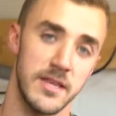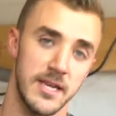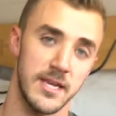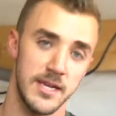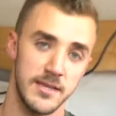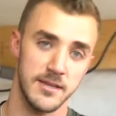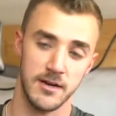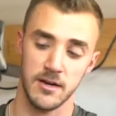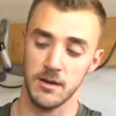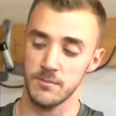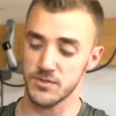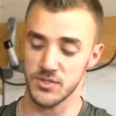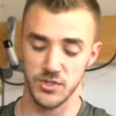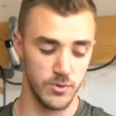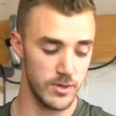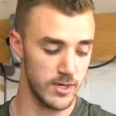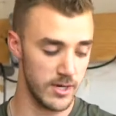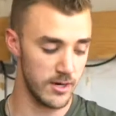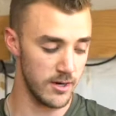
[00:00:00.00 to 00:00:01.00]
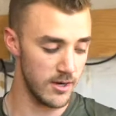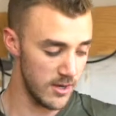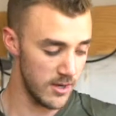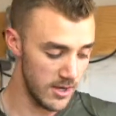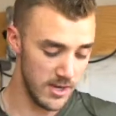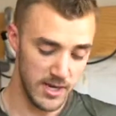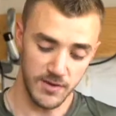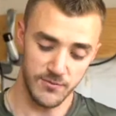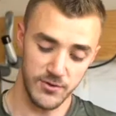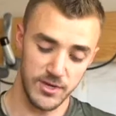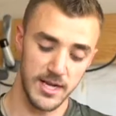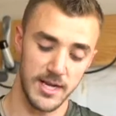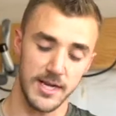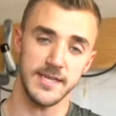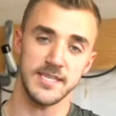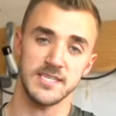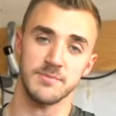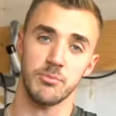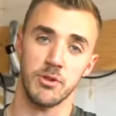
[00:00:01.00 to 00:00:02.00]
heat that comes through here. If you get
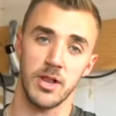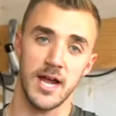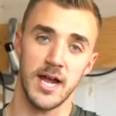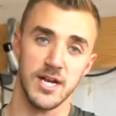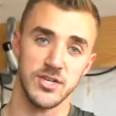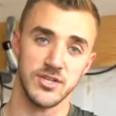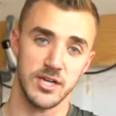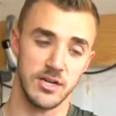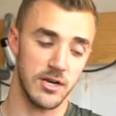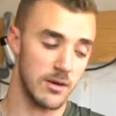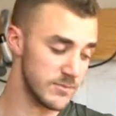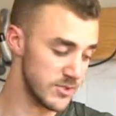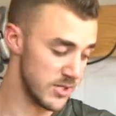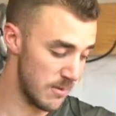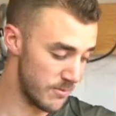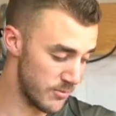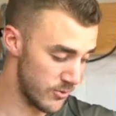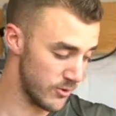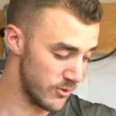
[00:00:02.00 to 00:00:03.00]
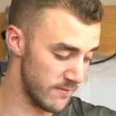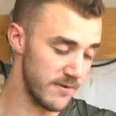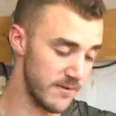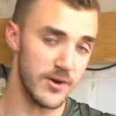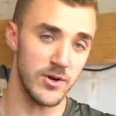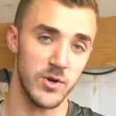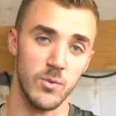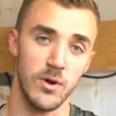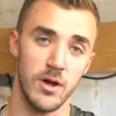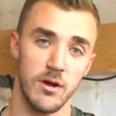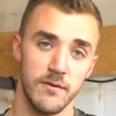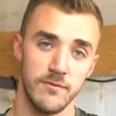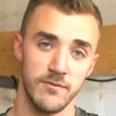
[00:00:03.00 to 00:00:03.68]
any splash that comes up through your fender well,